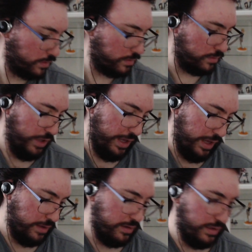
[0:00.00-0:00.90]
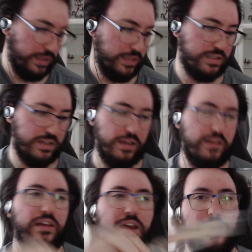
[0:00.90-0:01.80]
Yeah, and this kit
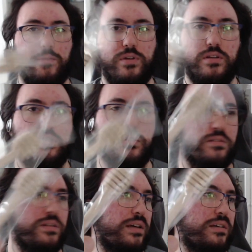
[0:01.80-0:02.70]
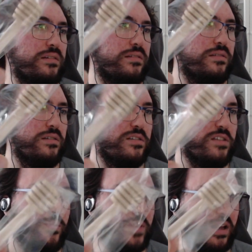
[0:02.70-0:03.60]
came with like
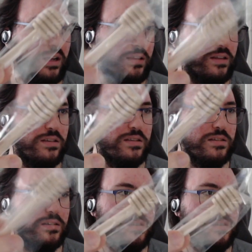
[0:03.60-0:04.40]
something like this.